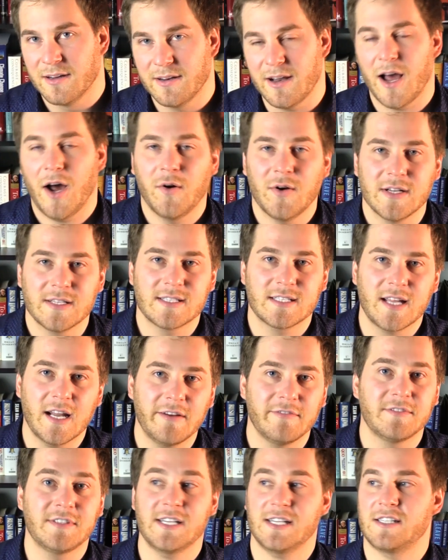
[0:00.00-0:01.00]
Now, instead
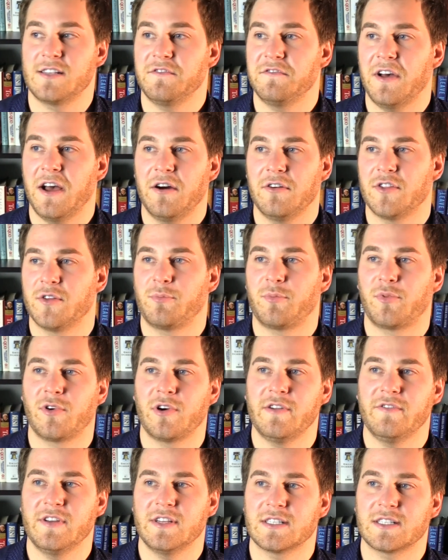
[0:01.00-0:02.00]
of disavowing the
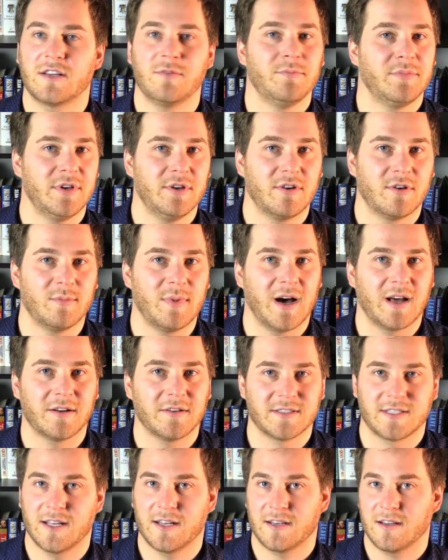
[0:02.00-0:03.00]
previous computer
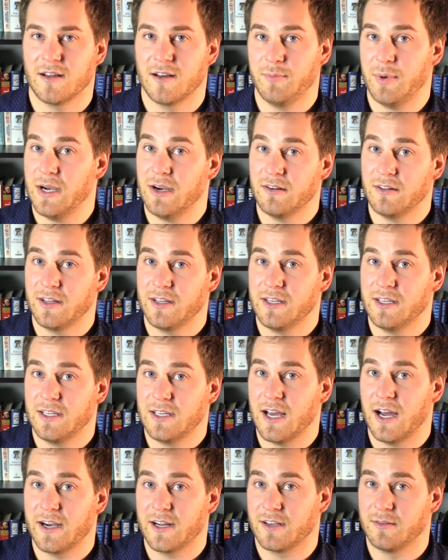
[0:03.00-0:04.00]
models that apparently
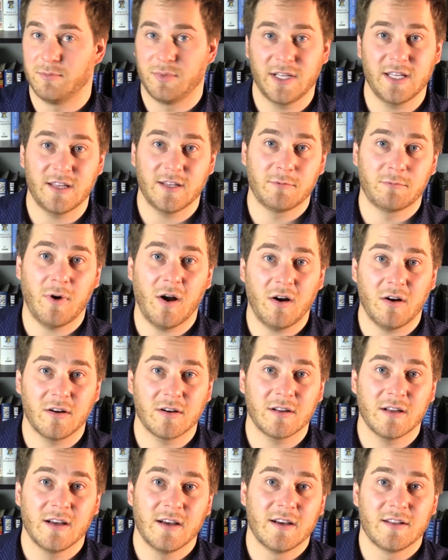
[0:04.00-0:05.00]
got it completely
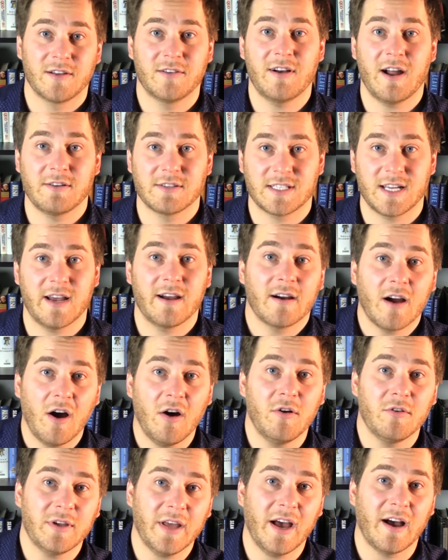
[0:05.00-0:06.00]
wrong, they're now saying,
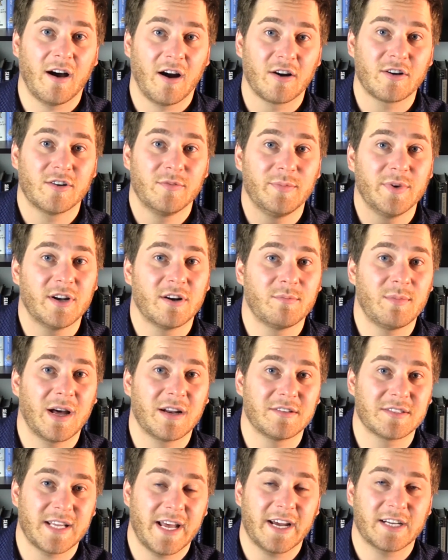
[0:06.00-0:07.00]
oh yeah, our computer
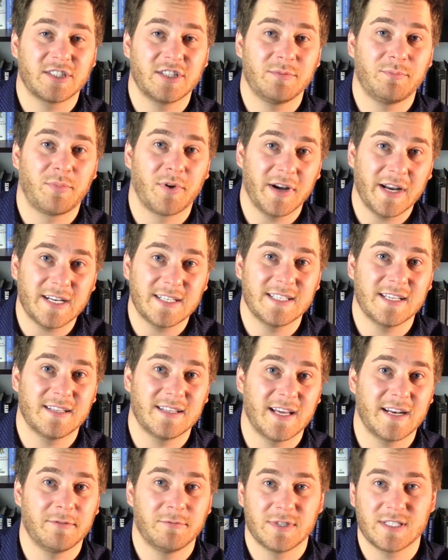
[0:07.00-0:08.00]
models actually
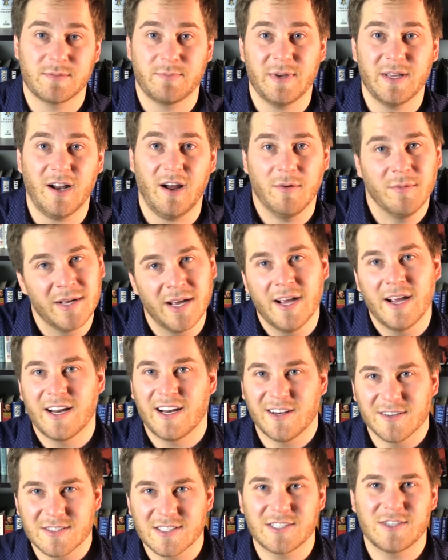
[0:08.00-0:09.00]
predicted that it would speed up.
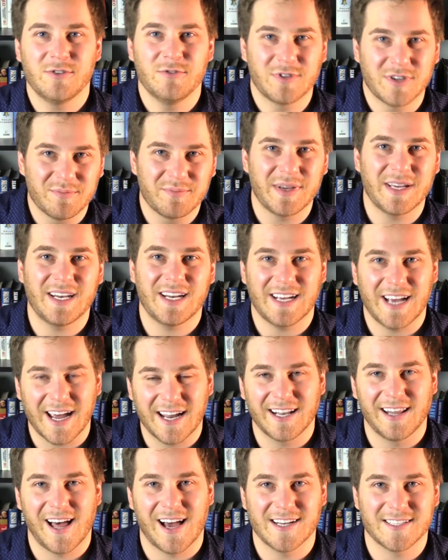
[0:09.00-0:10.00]
Here's two competing
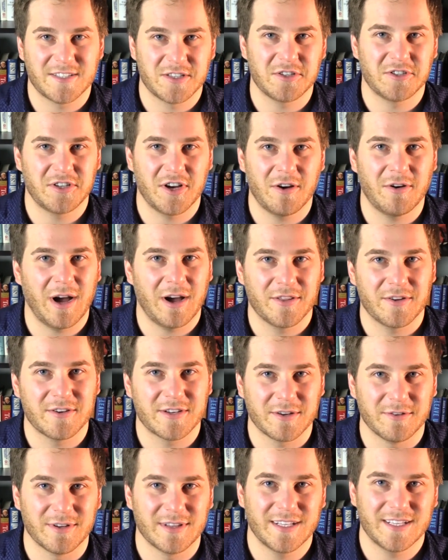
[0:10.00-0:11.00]
headlines to show how they're
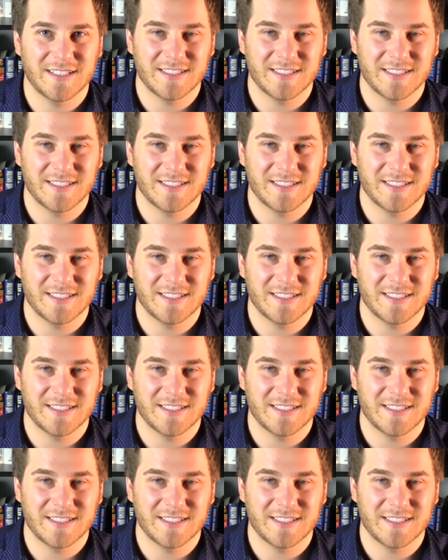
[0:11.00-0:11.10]
doing